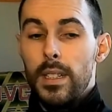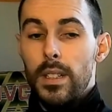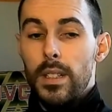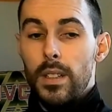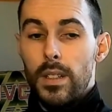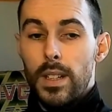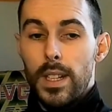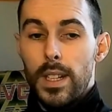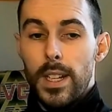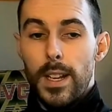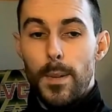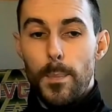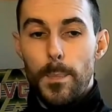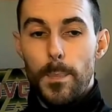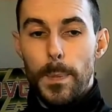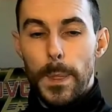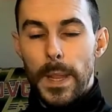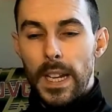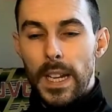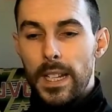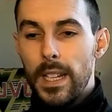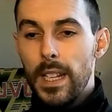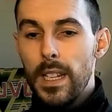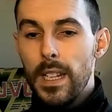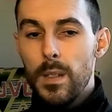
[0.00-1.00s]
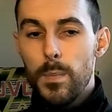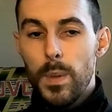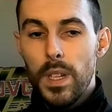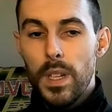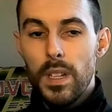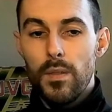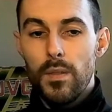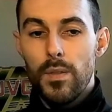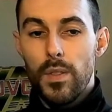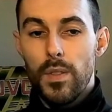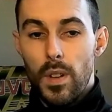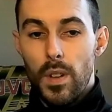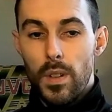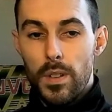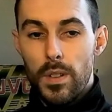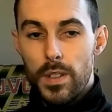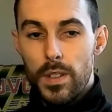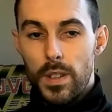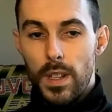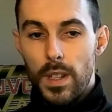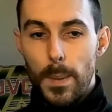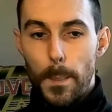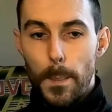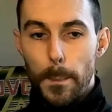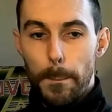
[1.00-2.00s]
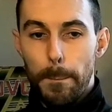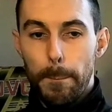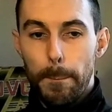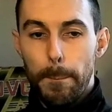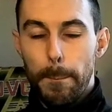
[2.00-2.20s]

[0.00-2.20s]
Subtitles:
look, I think he's been unfortunate.